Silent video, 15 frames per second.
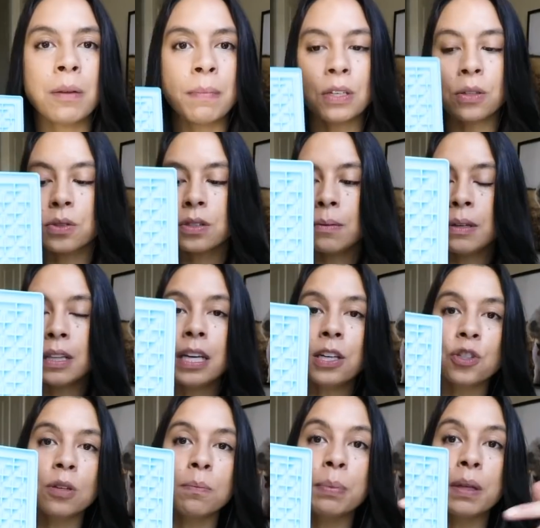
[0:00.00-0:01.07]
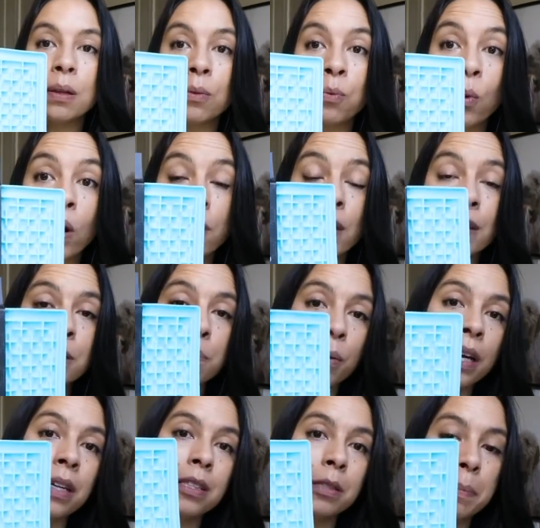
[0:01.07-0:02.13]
and mental stimulation. But this brand